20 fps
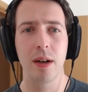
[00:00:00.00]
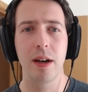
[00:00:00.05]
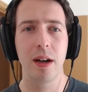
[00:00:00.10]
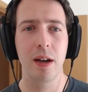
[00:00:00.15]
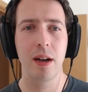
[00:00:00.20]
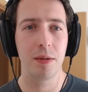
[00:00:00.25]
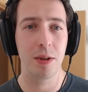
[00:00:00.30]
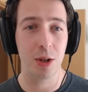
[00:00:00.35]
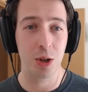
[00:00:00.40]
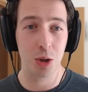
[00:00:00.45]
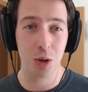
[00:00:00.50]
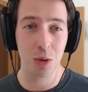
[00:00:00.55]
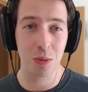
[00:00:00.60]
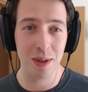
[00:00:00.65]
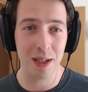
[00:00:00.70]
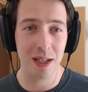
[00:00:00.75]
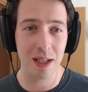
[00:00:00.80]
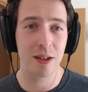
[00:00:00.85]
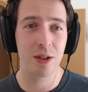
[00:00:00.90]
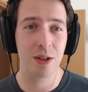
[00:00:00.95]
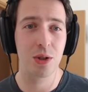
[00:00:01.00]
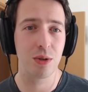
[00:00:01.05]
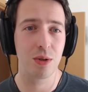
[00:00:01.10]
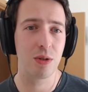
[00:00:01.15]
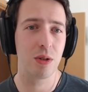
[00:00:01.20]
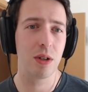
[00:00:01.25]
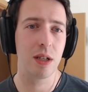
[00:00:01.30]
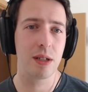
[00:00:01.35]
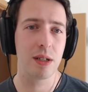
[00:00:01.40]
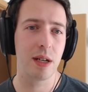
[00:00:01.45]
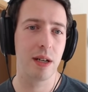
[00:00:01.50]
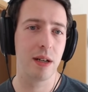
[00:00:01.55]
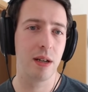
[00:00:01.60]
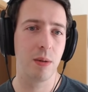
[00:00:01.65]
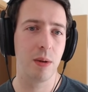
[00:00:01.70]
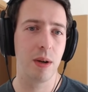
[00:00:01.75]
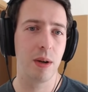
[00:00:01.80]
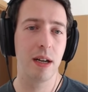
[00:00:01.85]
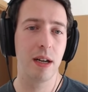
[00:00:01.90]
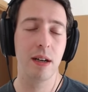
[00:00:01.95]
Uh, um, there should be an issue for this
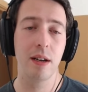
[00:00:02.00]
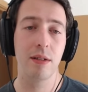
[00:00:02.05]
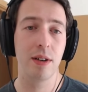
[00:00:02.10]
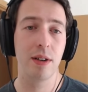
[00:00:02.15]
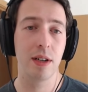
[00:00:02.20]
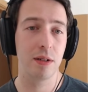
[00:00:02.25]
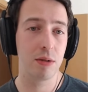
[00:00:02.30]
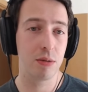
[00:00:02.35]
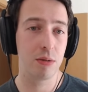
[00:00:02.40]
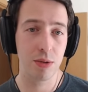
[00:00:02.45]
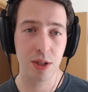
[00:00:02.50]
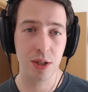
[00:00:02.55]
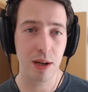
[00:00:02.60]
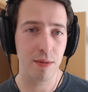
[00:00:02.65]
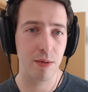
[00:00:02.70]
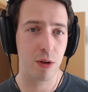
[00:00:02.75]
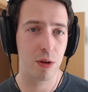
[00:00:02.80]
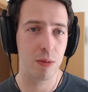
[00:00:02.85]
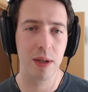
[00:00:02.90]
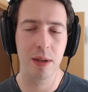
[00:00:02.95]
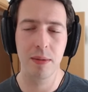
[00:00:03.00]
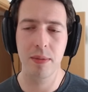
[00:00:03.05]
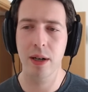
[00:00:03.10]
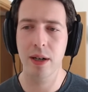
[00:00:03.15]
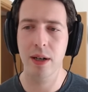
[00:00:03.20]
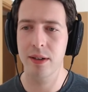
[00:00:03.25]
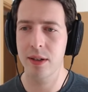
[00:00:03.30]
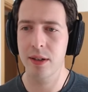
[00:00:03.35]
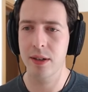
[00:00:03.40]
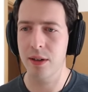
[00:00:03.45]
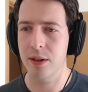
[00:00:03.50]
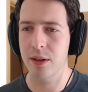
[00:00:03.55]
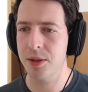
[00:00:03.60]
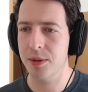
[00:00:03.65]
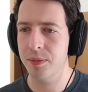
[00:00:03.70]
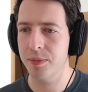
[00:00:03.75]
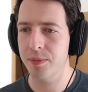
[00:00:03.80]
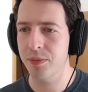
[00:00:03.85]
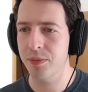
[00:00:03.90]
anyway, and I think same for Bitbucket and others.